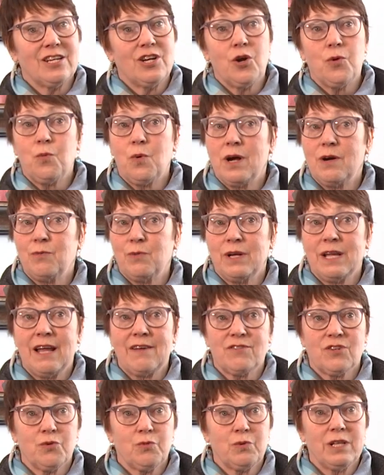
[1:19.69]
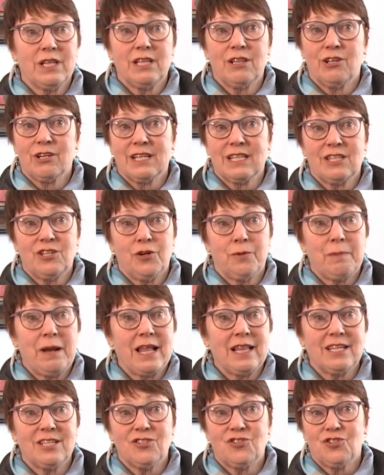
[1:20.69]
you know what, we have to really look at your
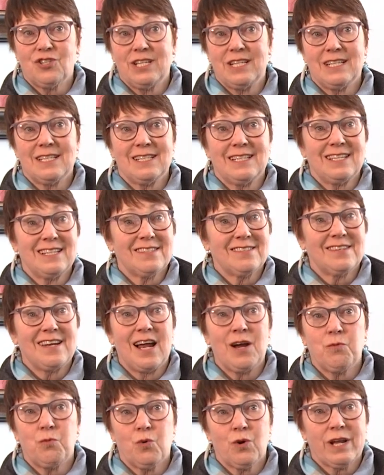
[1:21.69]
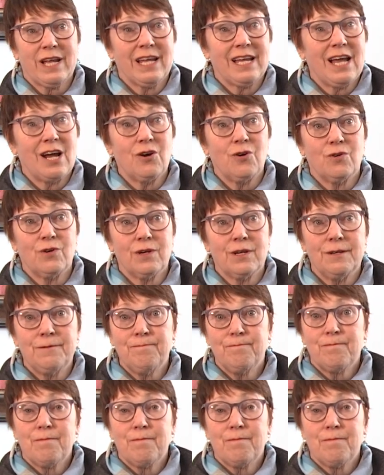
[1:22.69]
balance sheet and it's not working out.